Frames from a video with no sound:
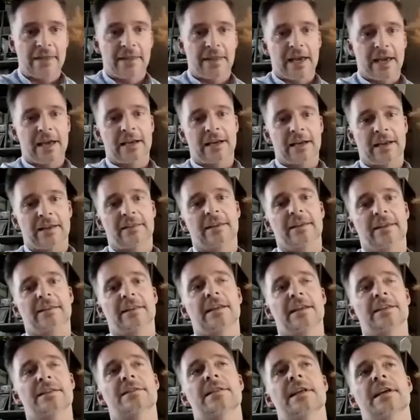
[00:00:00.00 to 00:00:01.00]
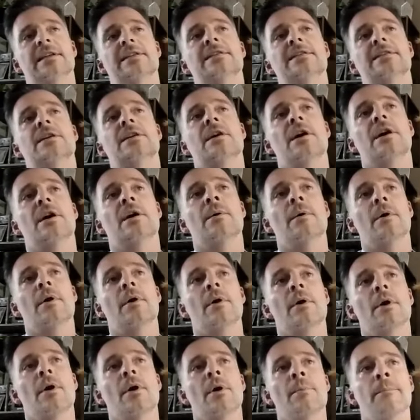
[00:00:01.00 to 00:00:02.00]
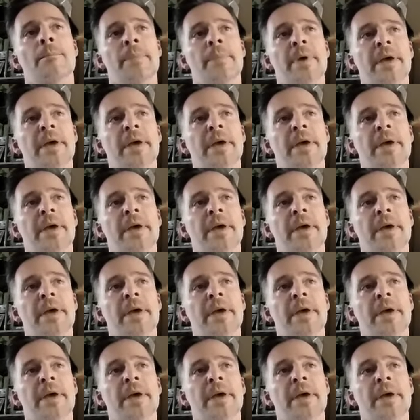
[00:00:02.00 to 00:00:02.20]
And I think that's a